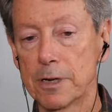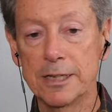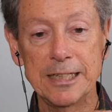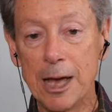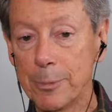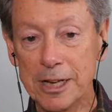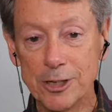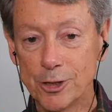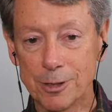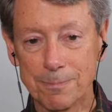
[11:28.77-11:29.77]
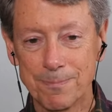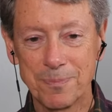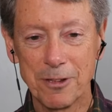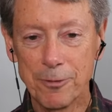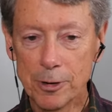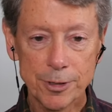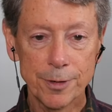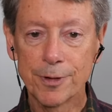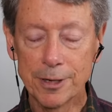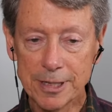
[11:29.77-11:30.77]
contamination fears
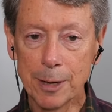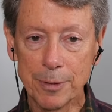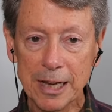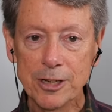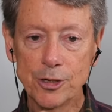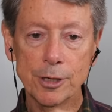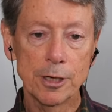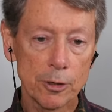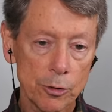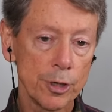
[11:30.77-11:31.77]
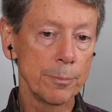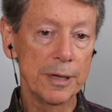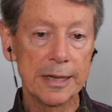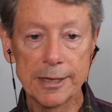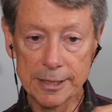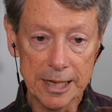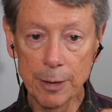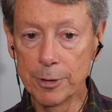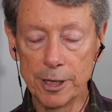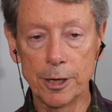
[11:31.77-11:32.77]
of contamination, including being
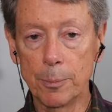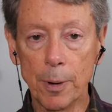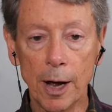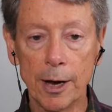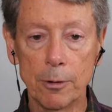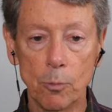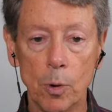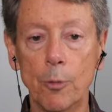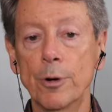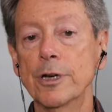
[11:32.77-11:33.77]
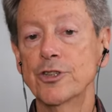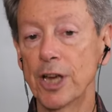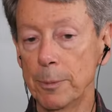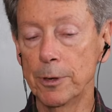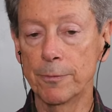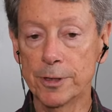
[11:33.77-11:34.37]
contaminated by what we're ashamed of.